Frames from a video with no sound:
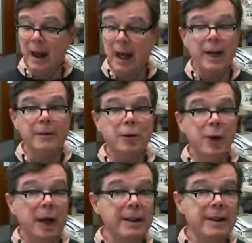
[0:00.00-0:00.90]
I have
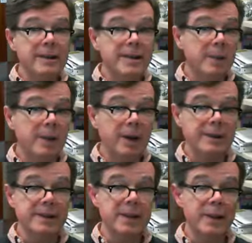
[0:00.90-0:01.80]
tried to
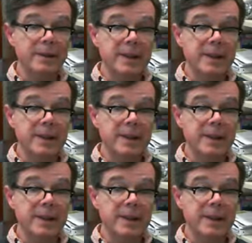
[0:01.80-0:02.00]
summarize those